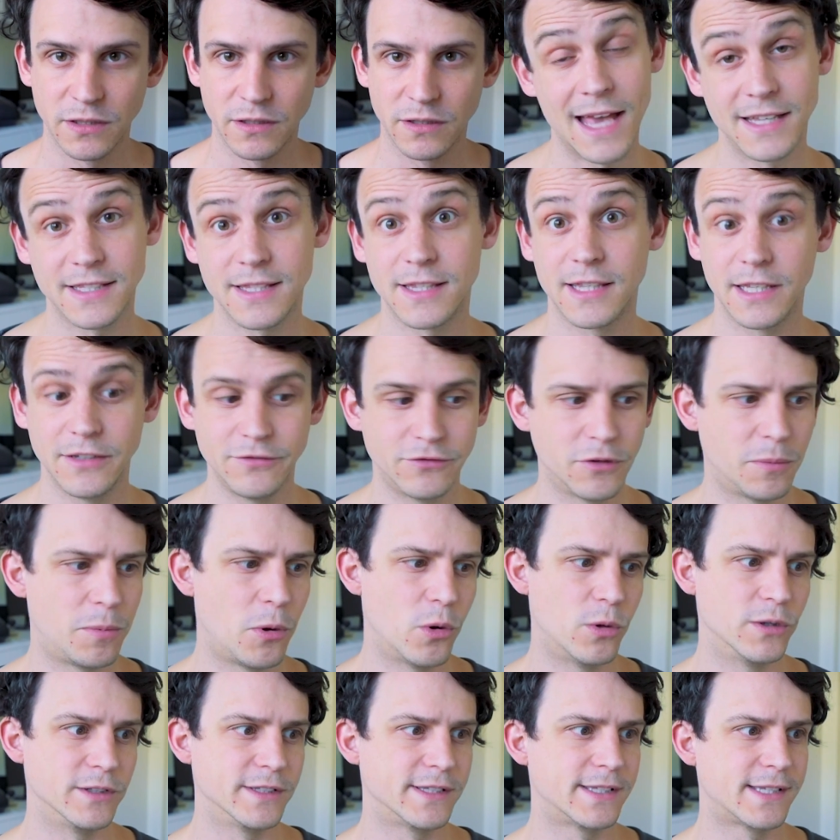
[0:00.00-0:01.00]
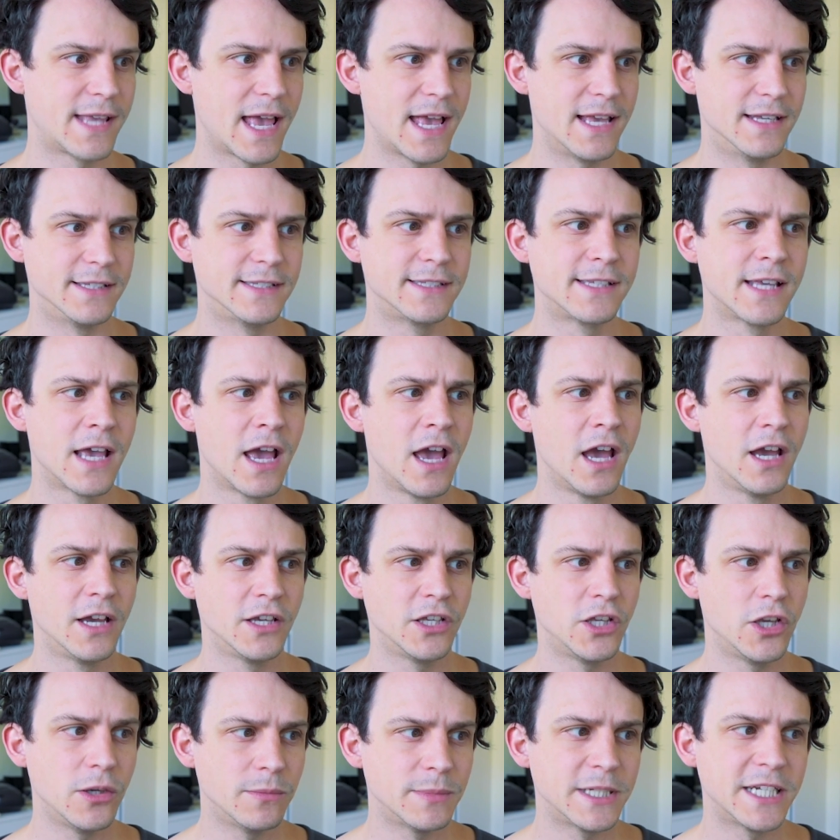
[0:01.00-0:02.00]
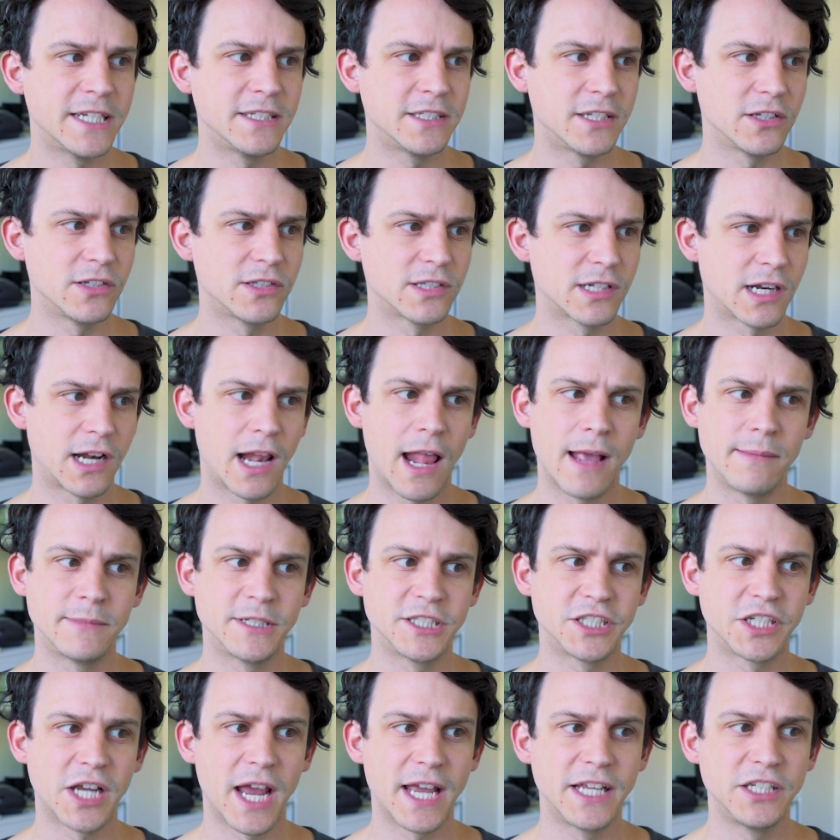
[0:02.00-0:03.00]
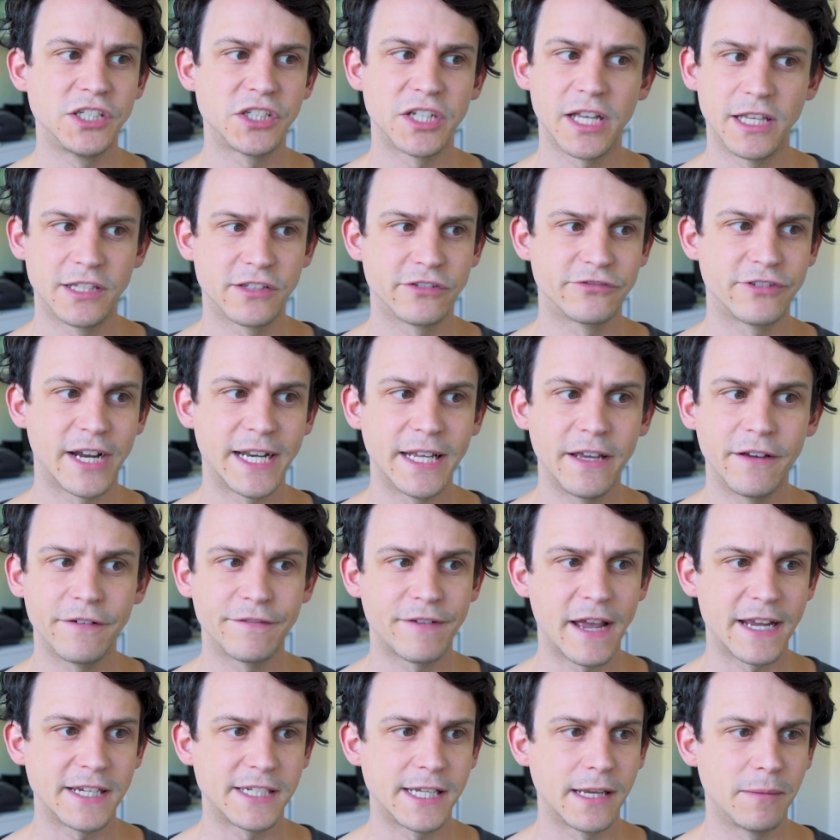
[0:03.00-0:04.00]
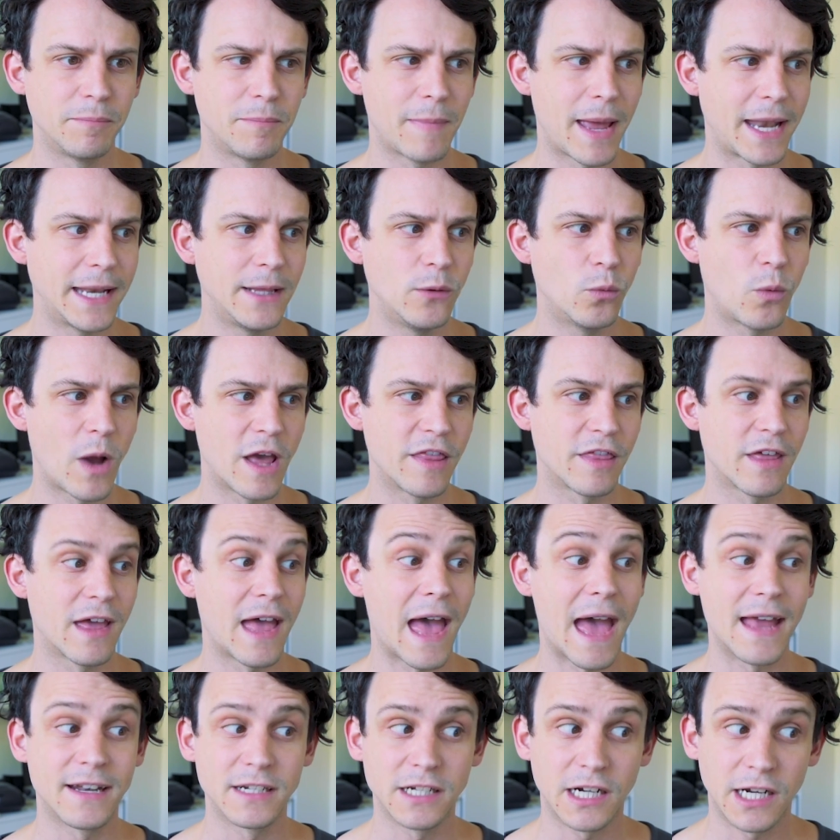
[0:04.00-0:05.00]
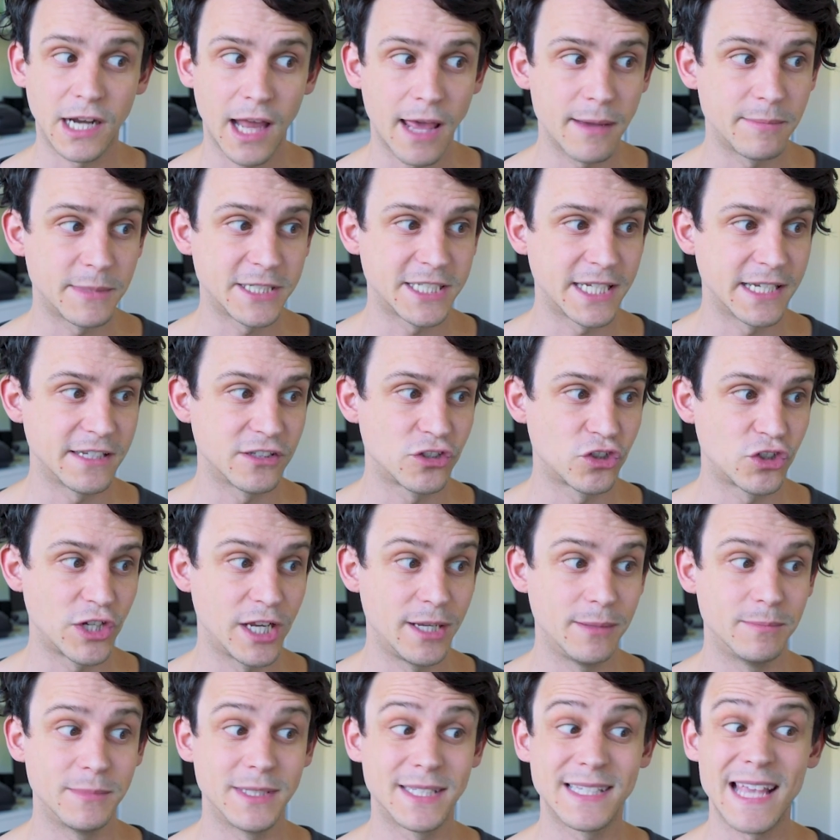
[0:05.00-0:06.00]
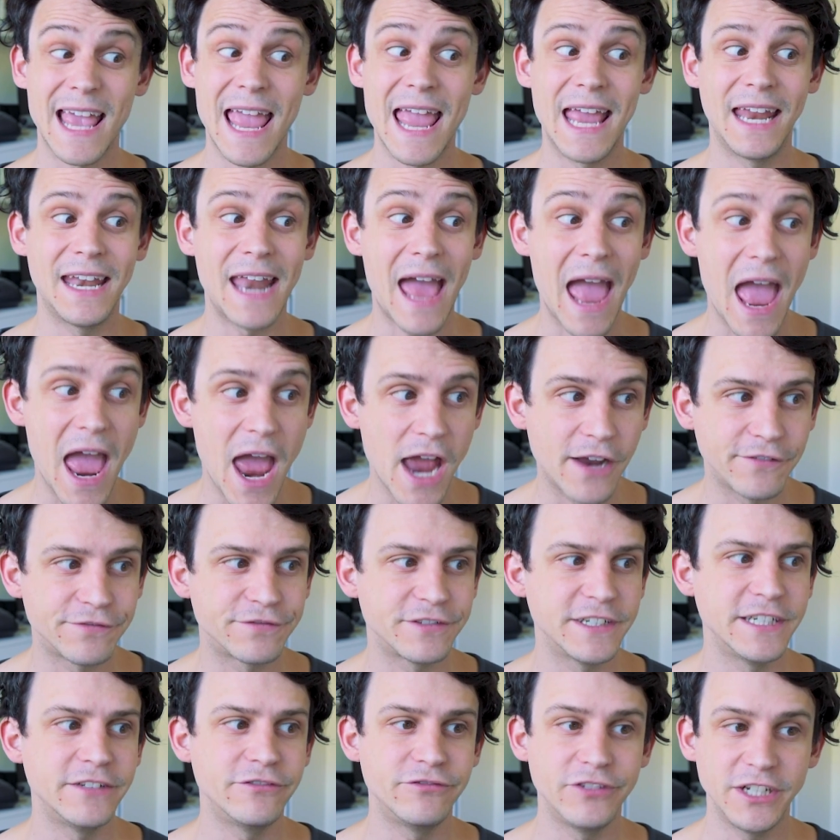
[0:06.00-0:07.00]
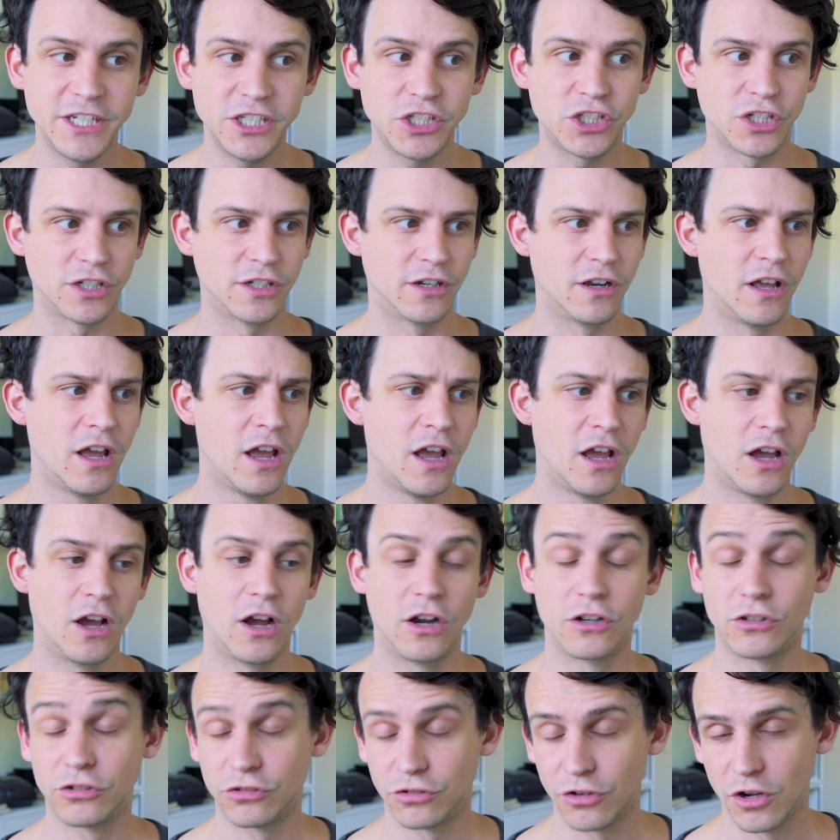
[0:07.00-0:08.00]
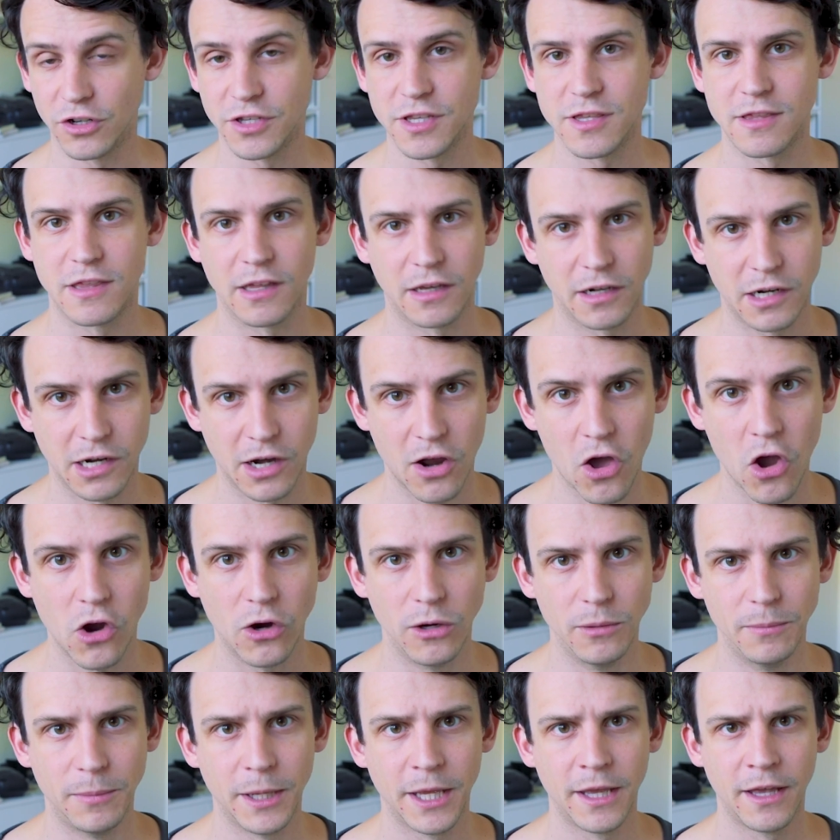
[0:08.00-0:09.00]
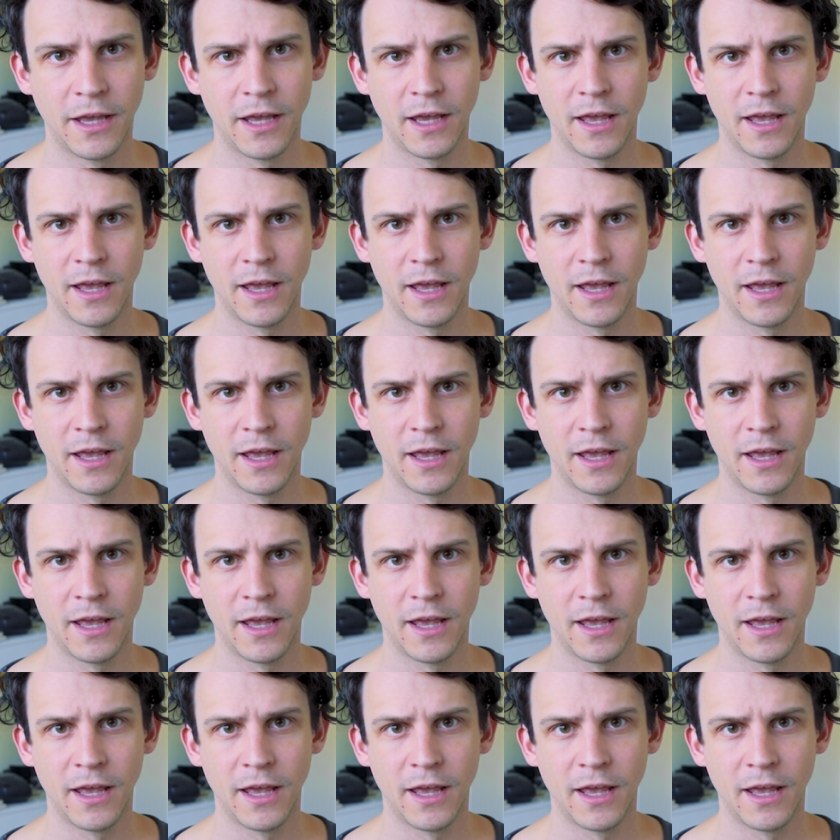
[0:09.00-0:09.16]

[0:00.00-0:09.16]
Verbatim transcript: As the report says, human-induced climate change is already affecting many weather and climate extremes in every region across the globe.